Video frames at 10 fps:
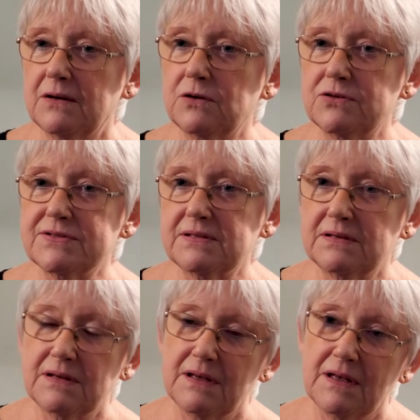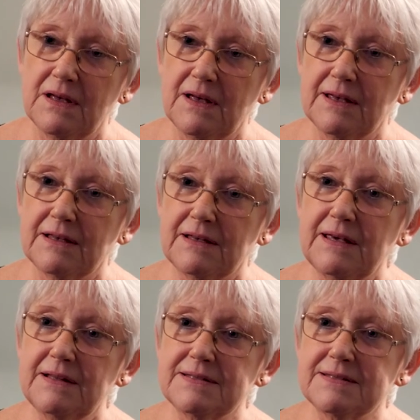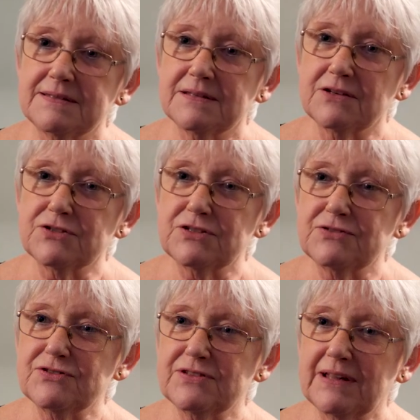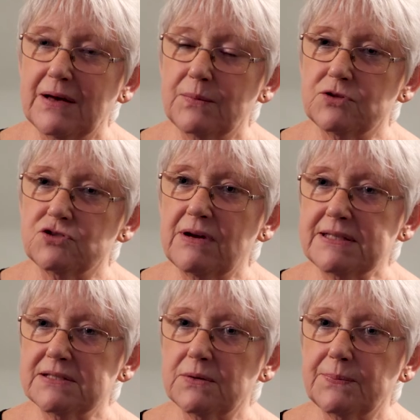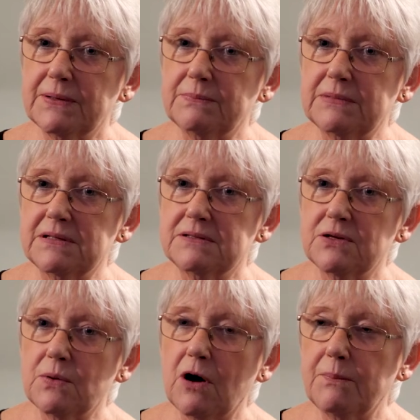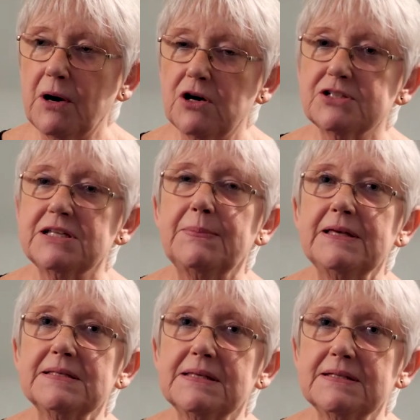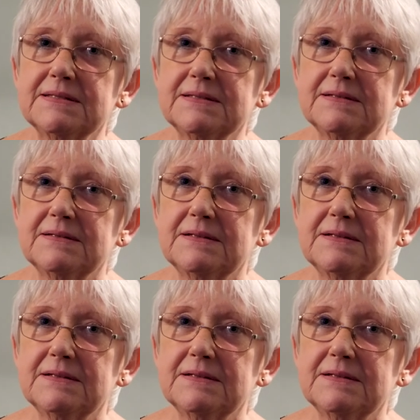All us kids, cousins and that would dress up and we'd do our party pieces